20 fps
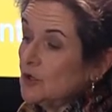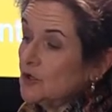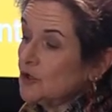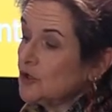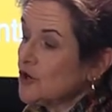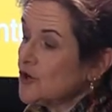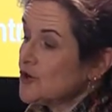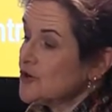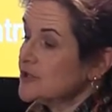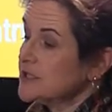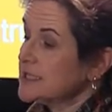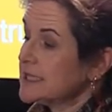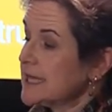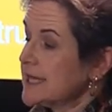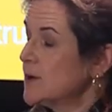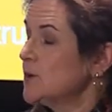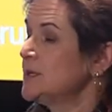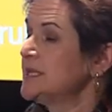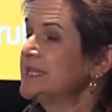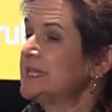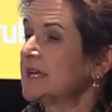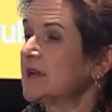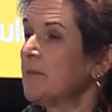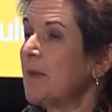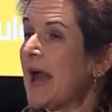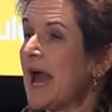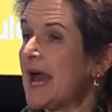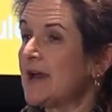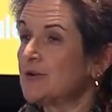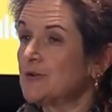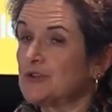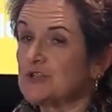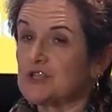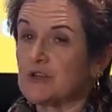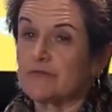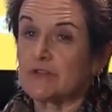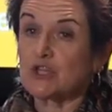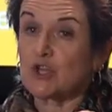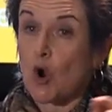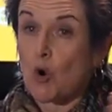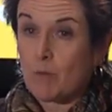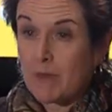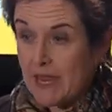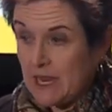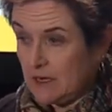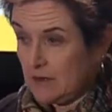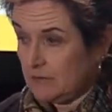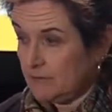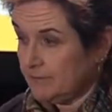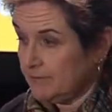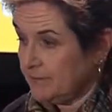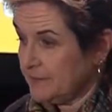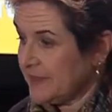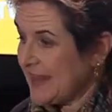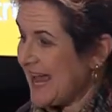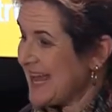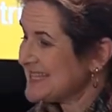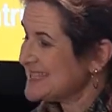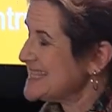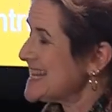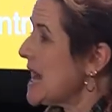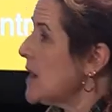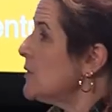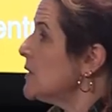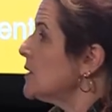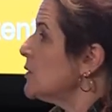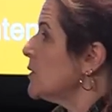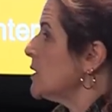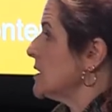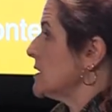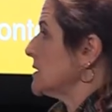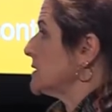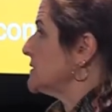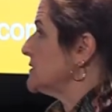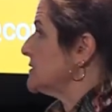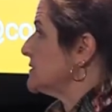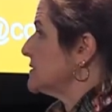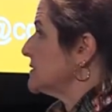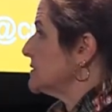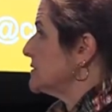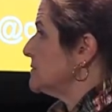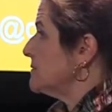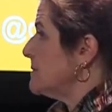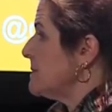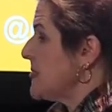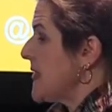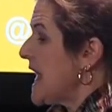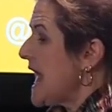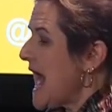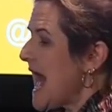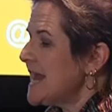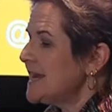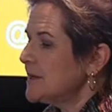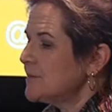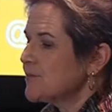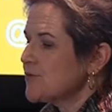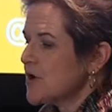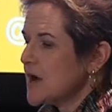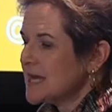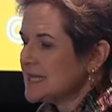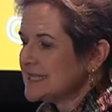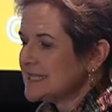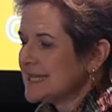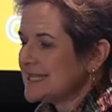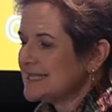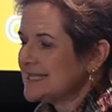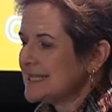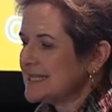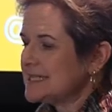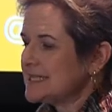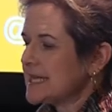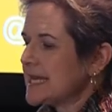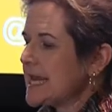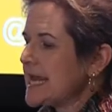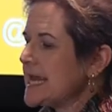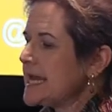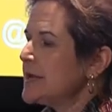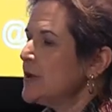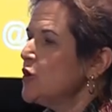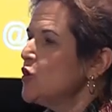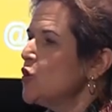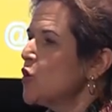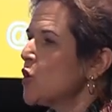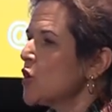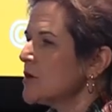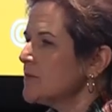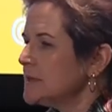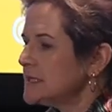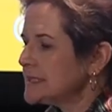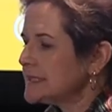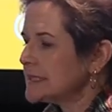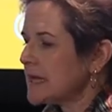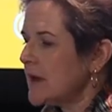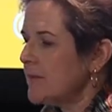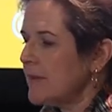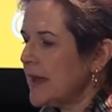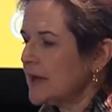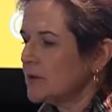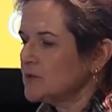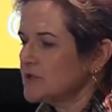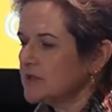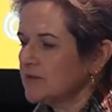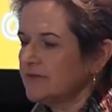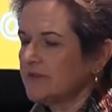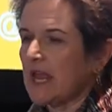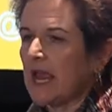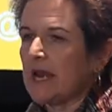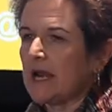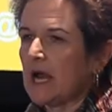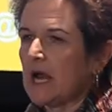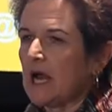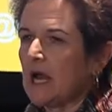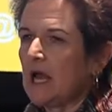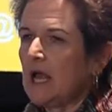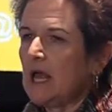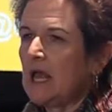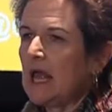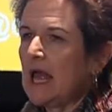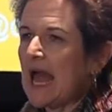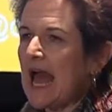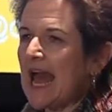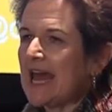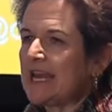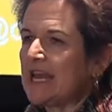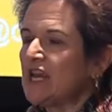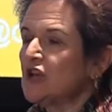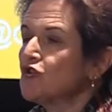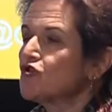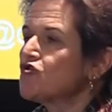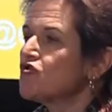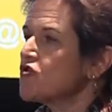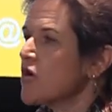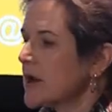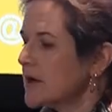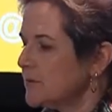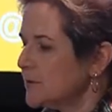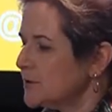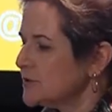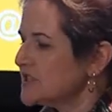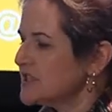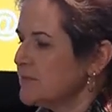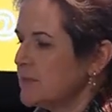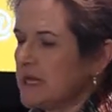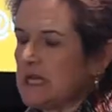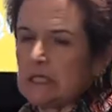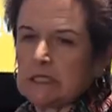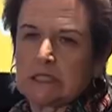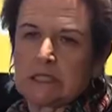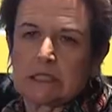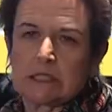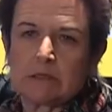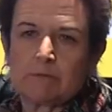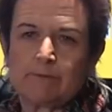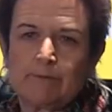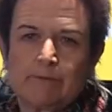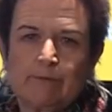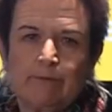learns linguistic patterns of a domain. That's how it works. And it processes enormous amounts of data at incredible speeds.